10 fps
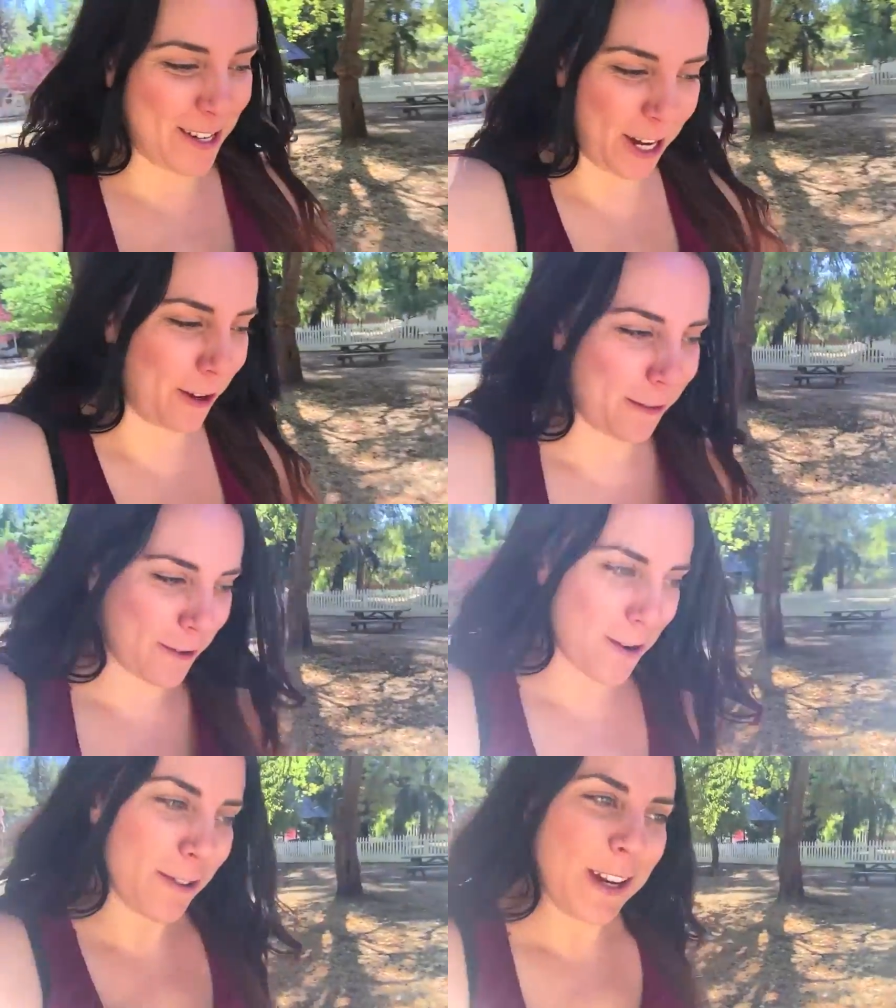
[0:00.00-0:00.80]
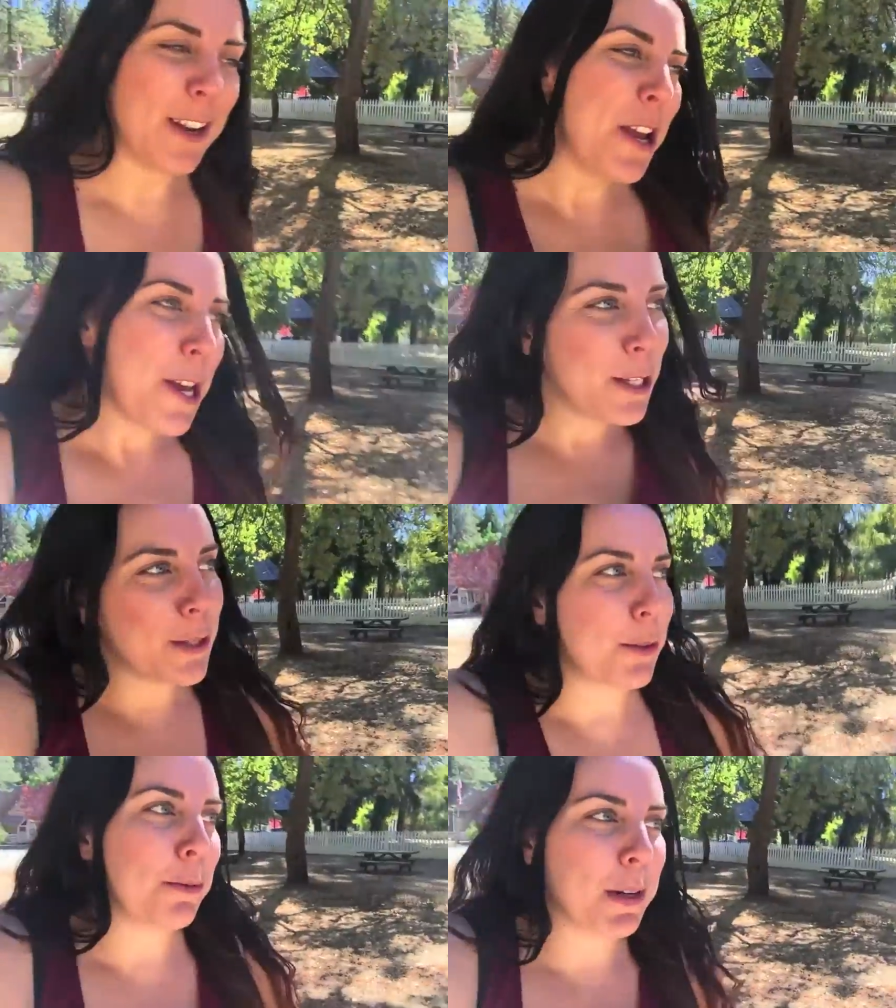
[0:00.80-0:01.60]
check your phone and
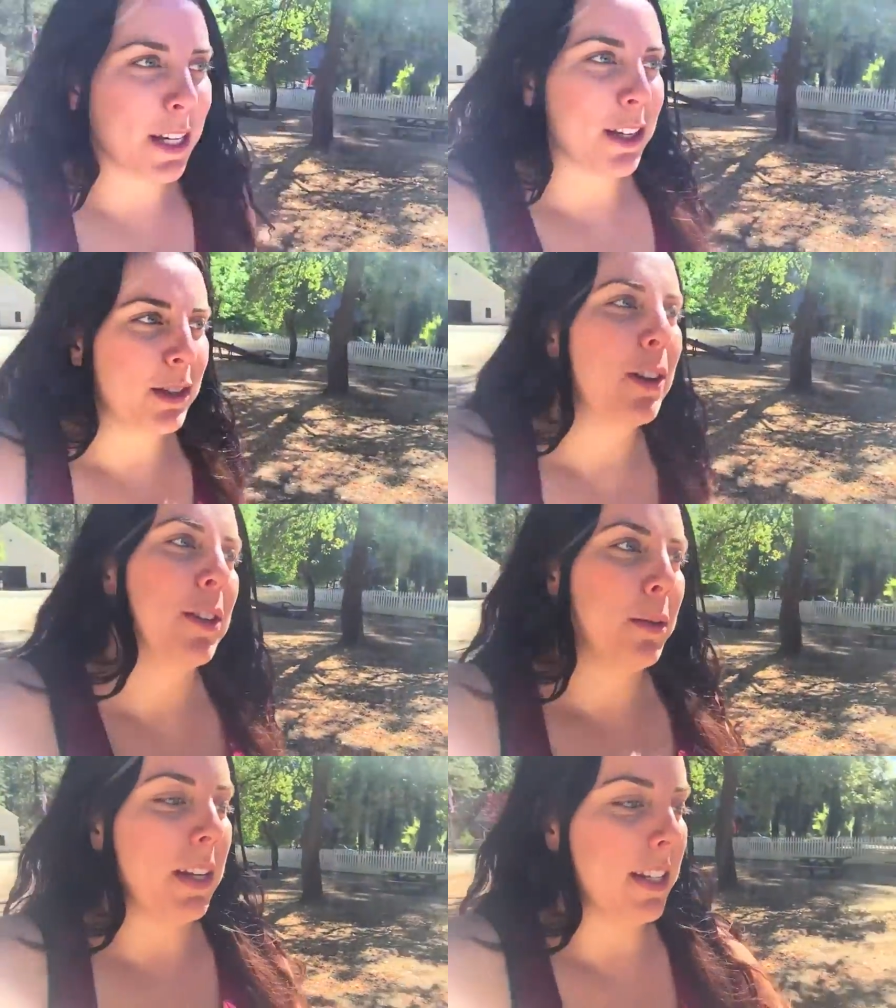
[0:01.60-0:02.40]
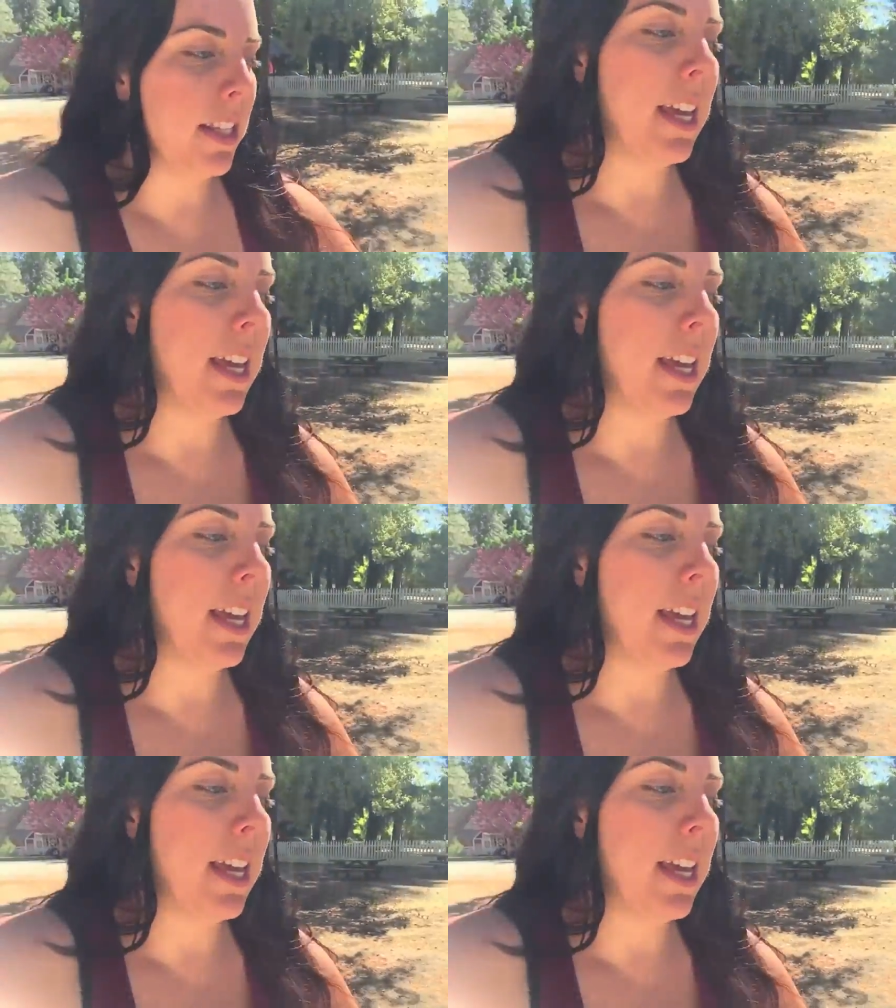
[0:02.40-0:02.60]
social media. So I just went and did